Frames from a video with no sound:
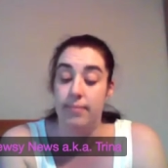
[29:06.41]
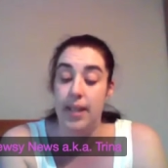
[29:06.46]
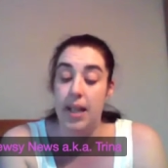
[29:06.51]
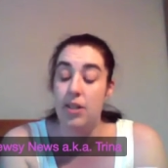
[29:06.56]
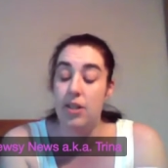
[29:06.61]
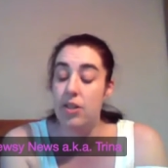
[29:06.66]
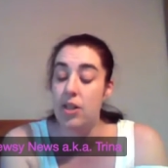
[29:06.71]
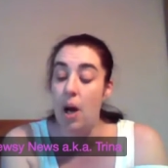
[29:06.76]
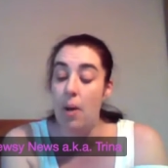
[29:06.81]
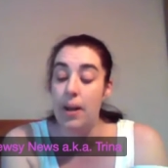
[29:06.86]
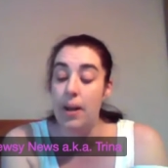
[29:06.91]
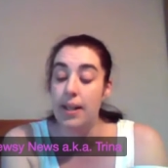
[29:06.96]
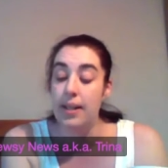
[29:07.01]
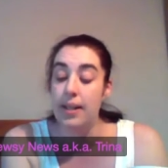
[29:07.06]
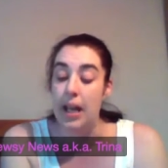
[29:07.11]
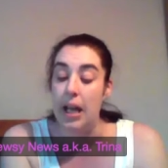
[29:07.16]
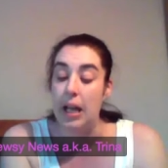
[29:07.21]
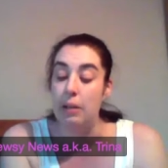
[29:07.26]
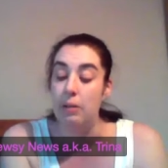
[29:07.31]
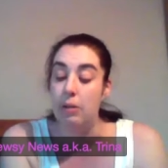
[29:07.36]
This
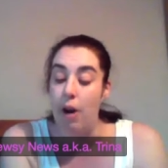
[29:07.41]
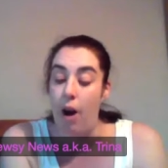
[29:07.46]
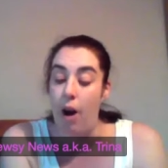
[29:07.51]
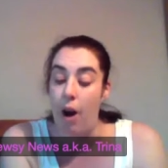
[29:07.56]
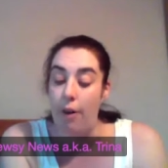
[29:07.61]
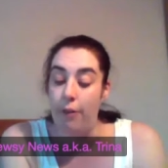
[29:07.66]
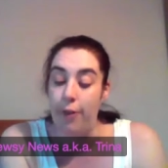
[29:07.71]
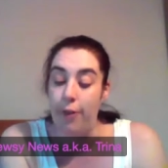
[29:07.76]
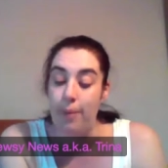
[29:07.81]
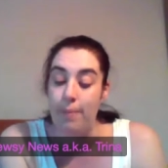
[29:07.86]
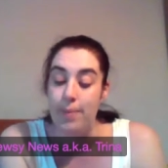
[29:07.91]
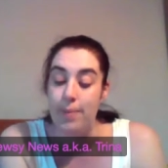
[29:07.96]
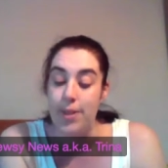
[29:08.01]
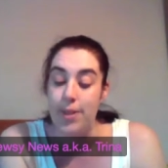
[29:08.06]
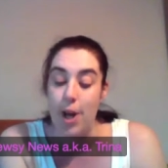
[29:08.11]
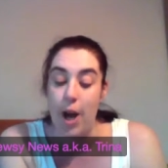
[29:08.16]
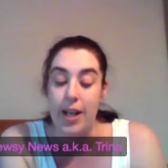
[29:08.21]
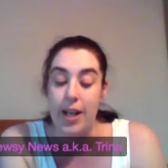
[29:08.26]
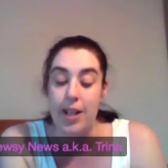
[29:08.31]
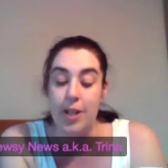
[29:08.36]
Sewing thing craft room
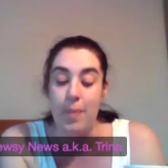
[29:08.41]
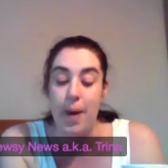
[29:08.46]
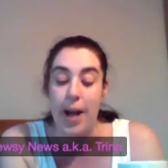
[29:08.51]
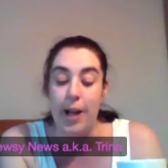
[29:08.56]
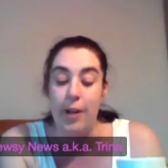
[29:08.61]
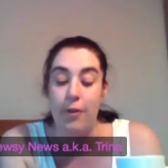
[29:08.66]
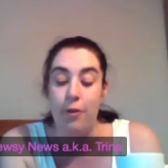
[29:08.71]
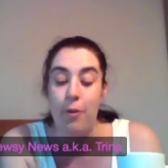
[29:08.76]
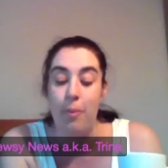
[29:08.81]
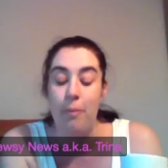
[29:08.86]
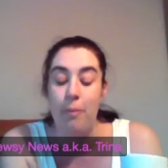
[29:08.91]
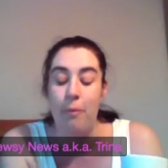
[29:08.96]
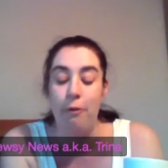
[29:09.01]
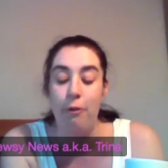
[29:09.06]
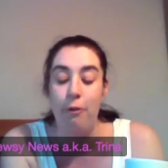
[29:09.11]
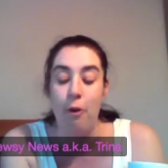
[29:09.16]
sign is made from